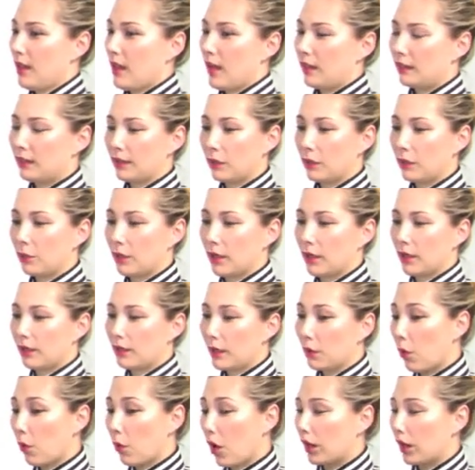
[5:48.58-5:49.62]
And like when
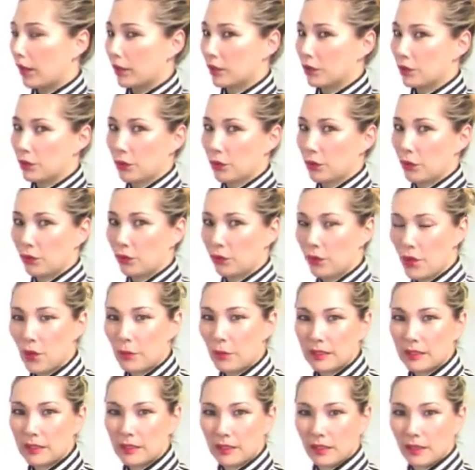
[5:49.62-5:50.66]
they walk into a
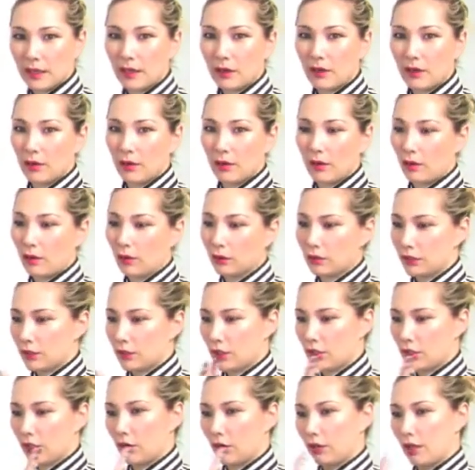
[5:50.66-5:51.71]
room, it's like, holy
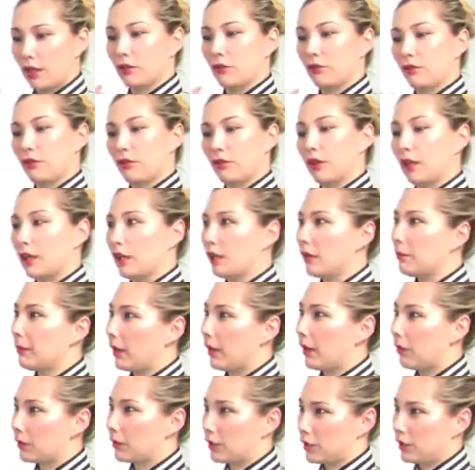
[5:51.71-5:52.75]
shit, okay, you forget
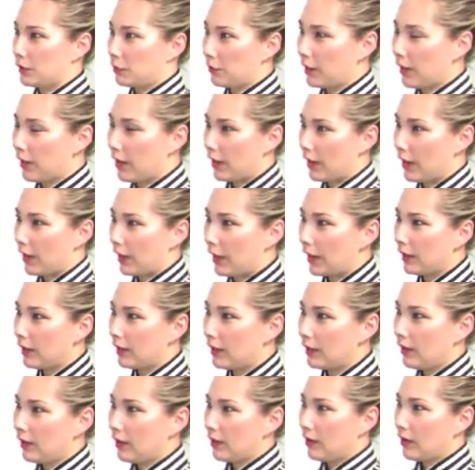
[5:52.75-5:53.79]
about what she's wearing
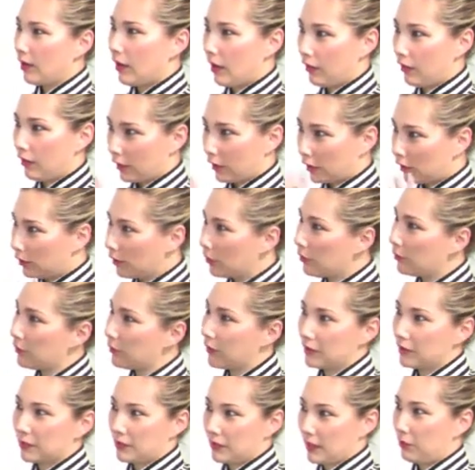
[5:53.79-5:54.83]
on the
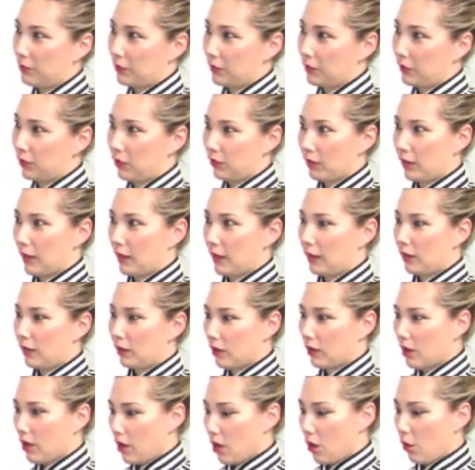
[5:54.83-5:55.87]
clothing tip. You're like,
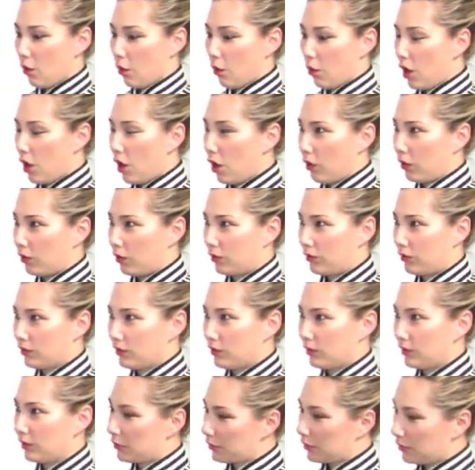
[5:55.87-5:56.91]
whoa,
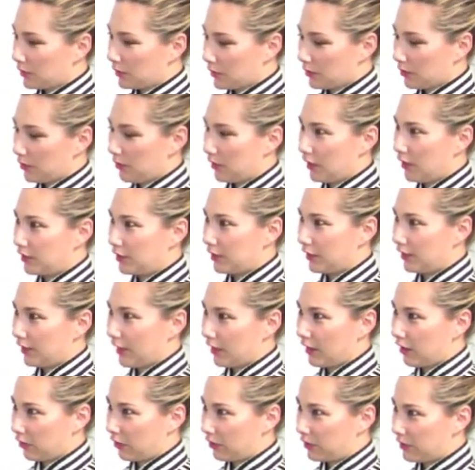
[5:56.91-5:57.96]
look what's going on
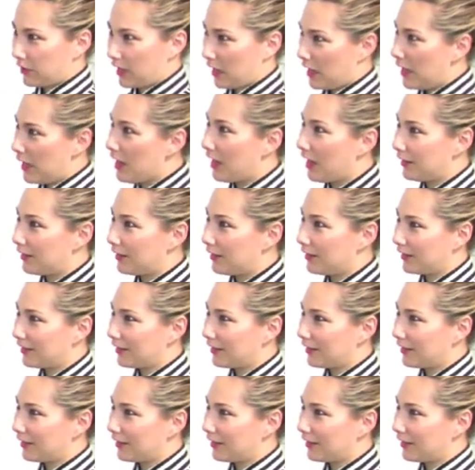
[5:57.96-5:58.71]
that girl's hand.